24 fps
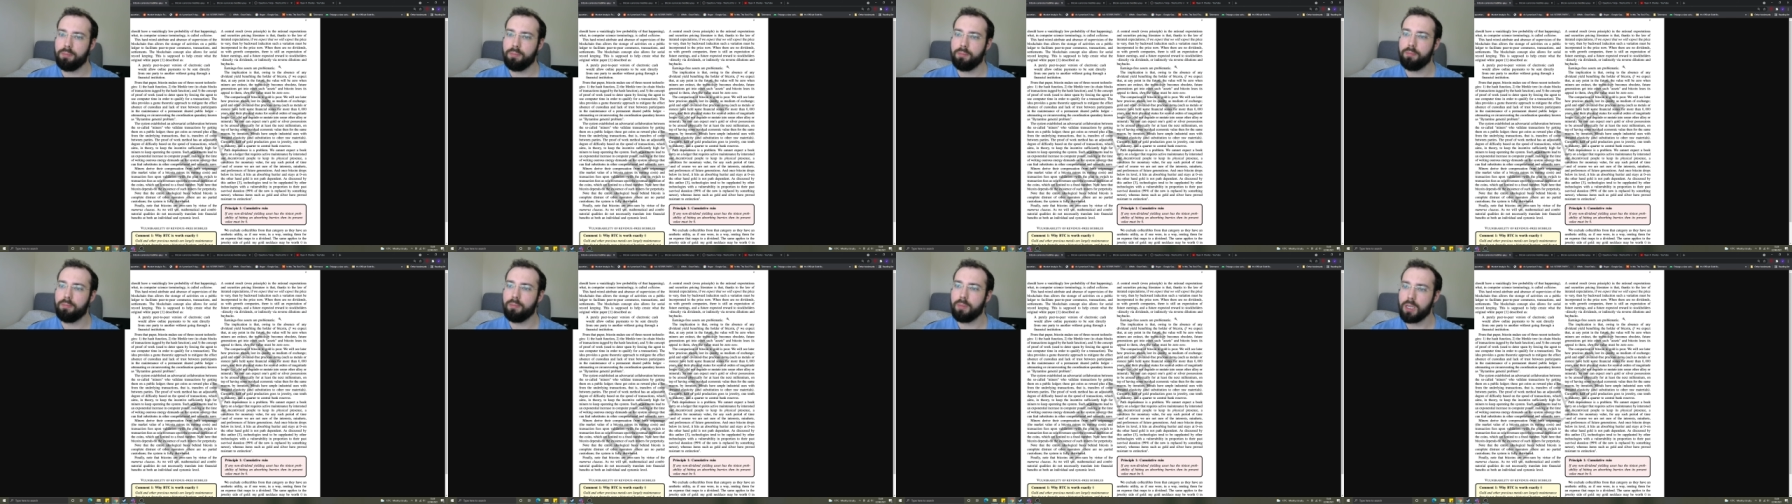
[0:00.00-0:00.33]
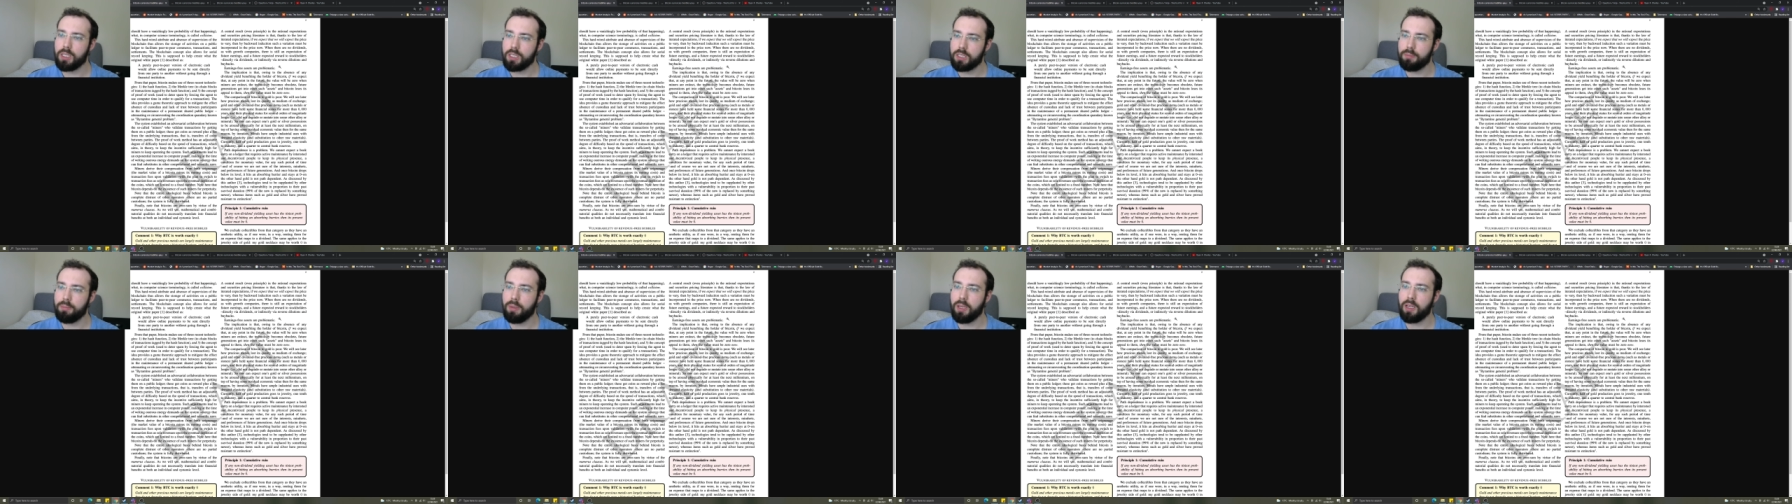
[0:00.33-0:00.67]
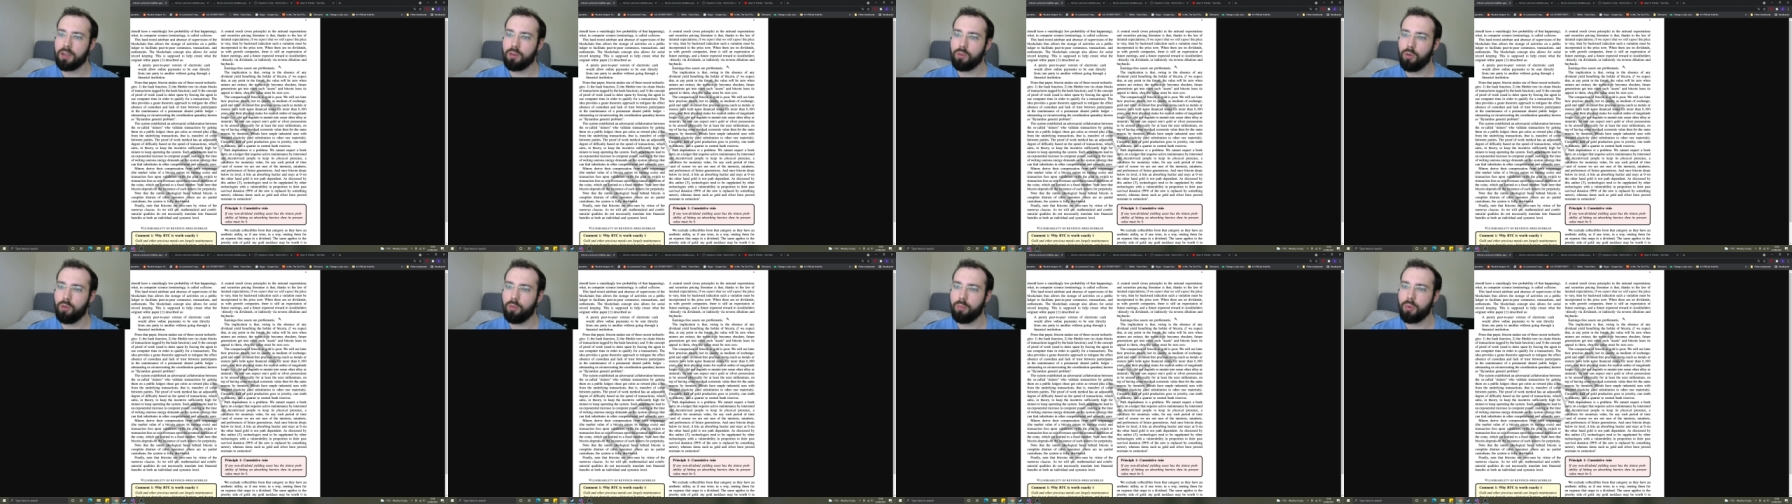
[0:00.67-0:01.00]
must be
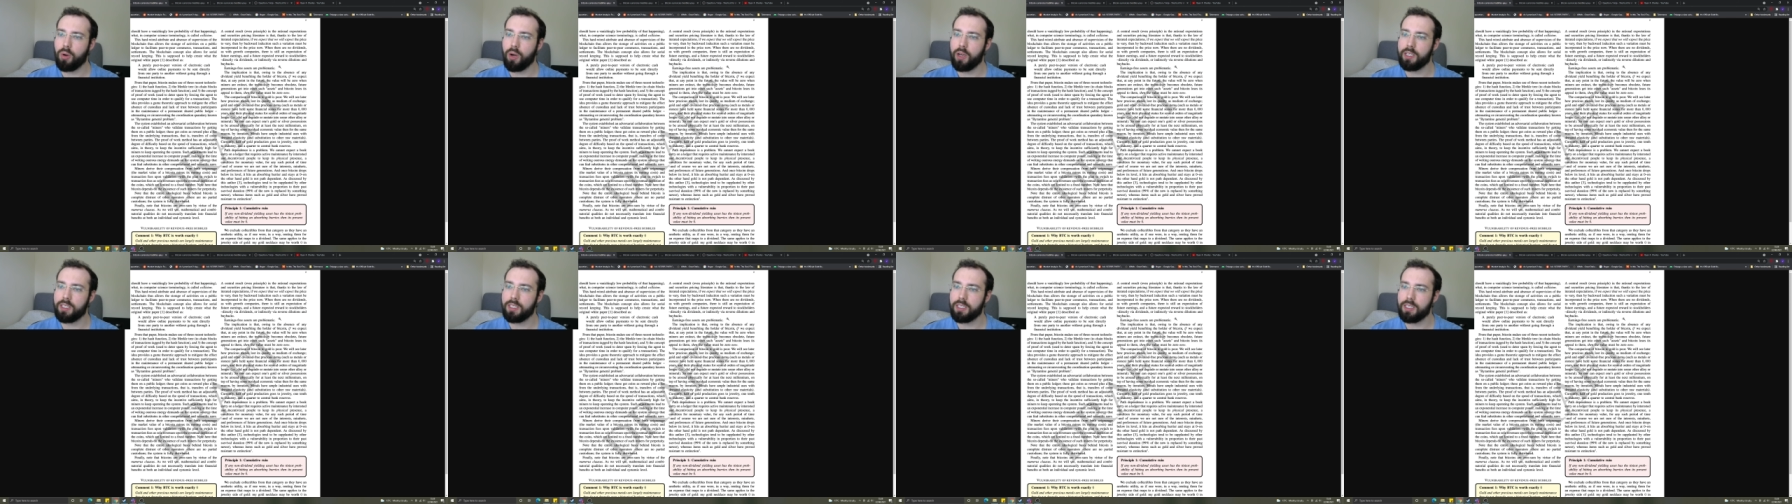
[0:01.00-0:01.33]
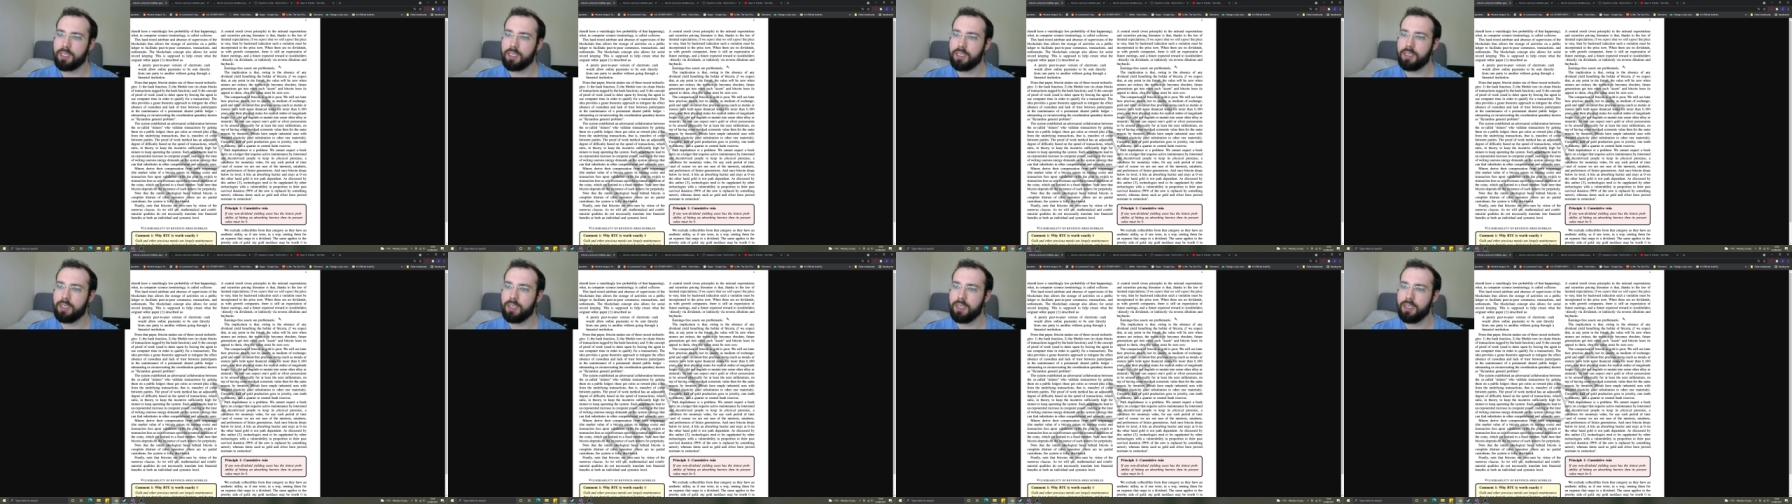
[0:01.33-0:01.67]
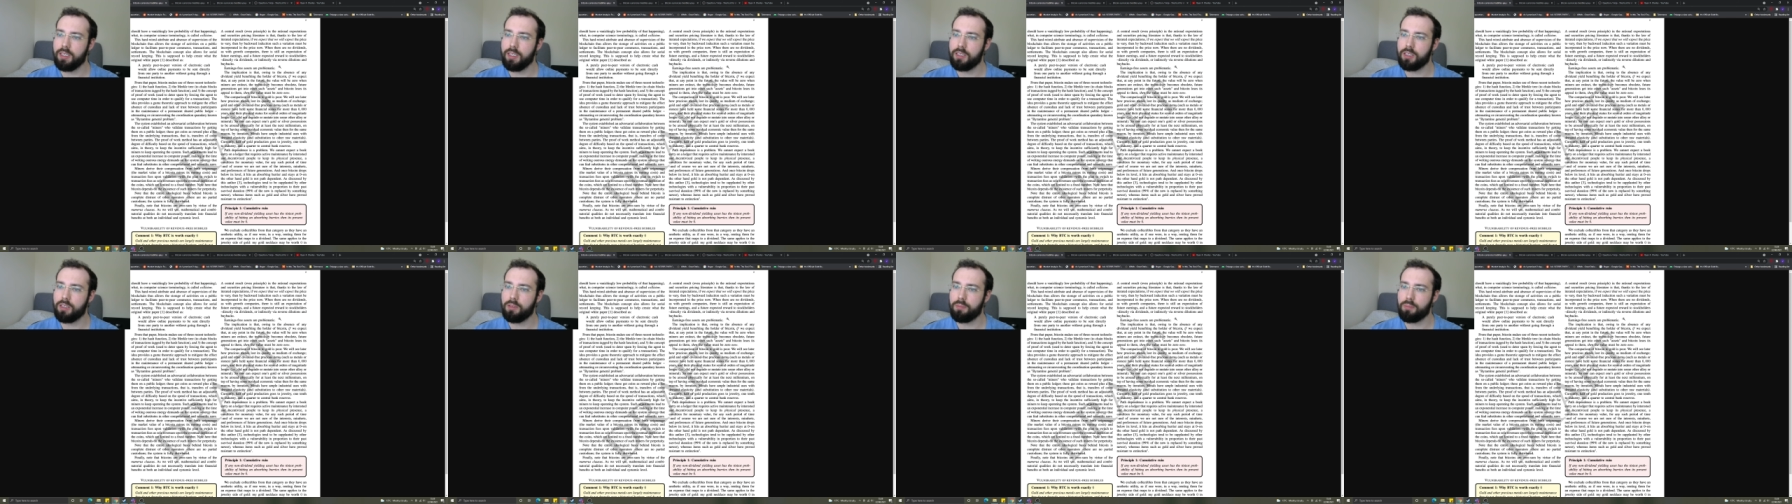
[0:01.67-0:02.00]
incorporated
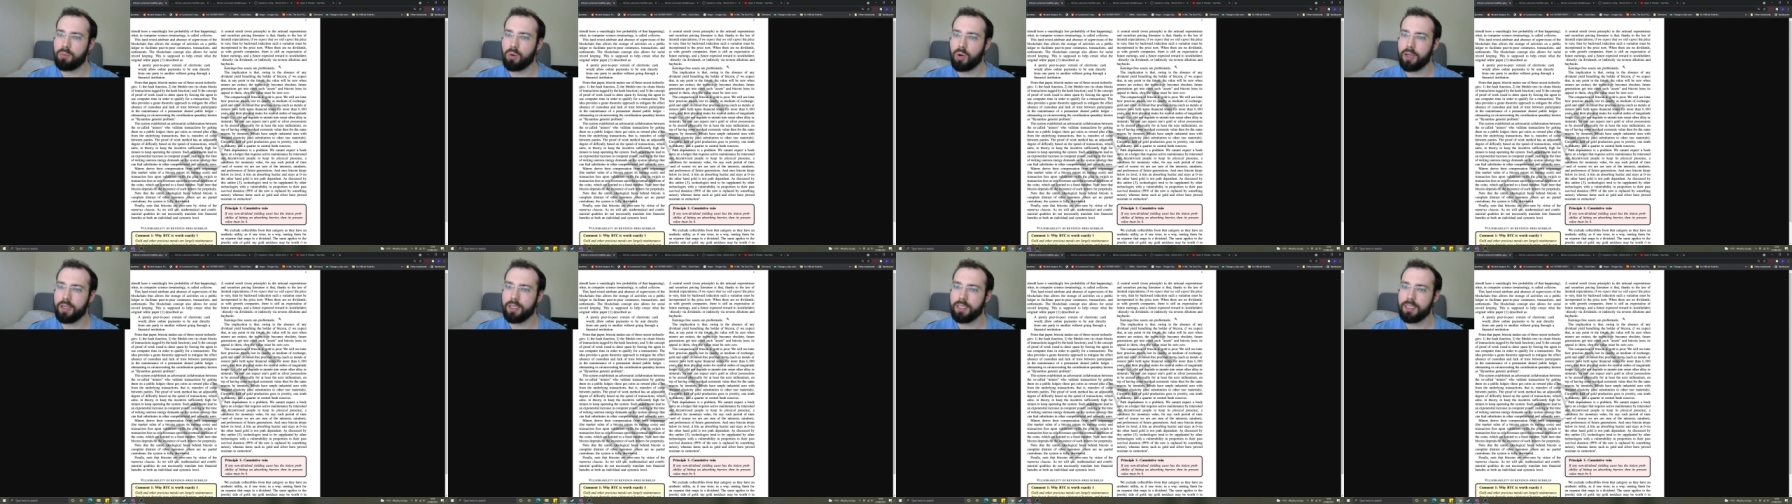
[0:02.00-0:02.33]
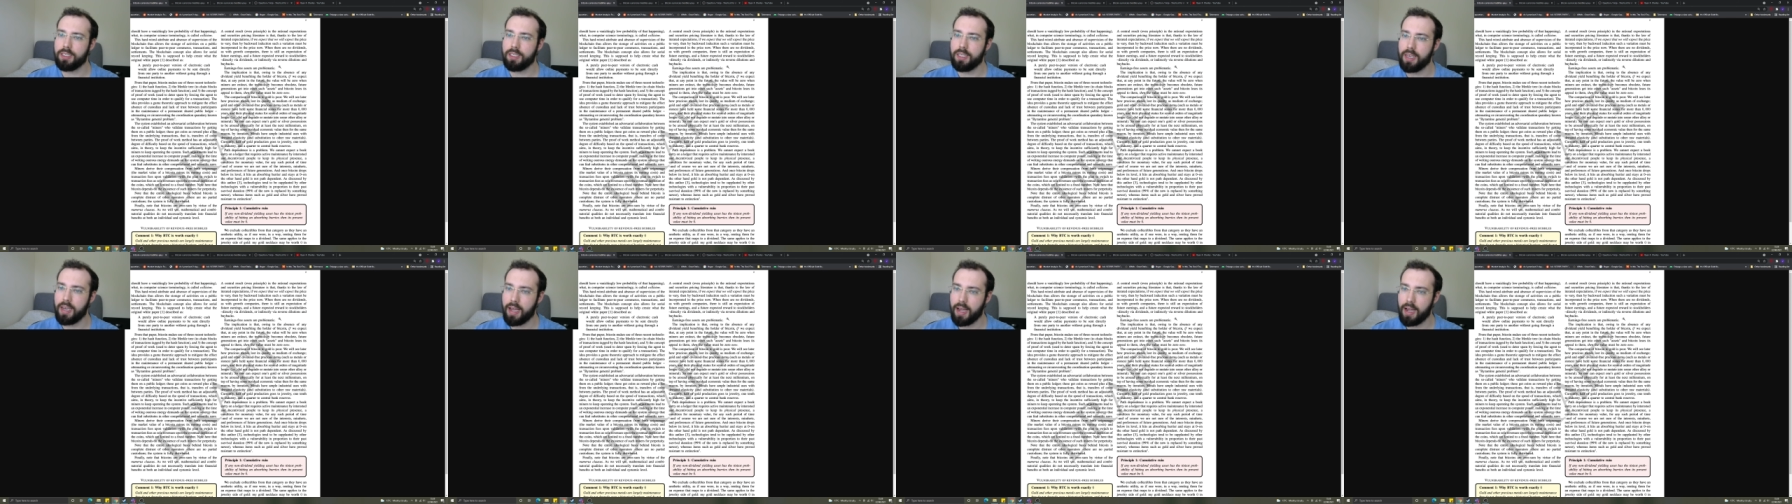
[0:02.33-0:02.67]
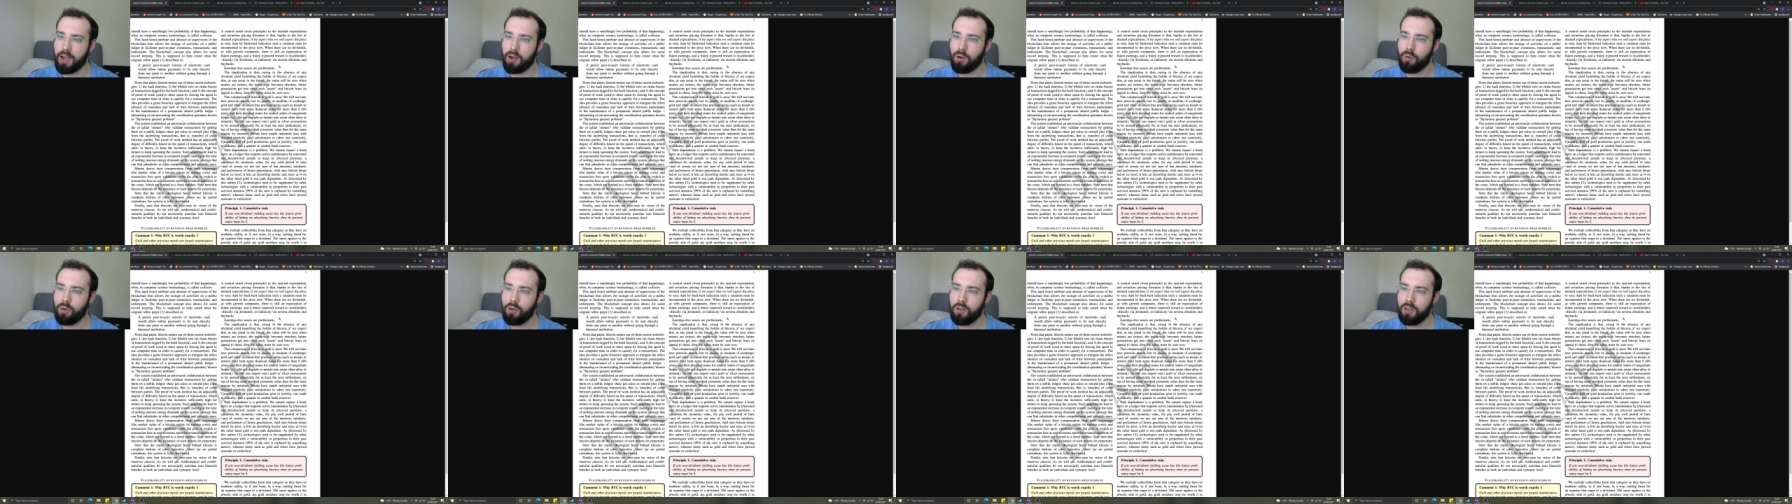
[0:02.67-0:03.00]
into the price now.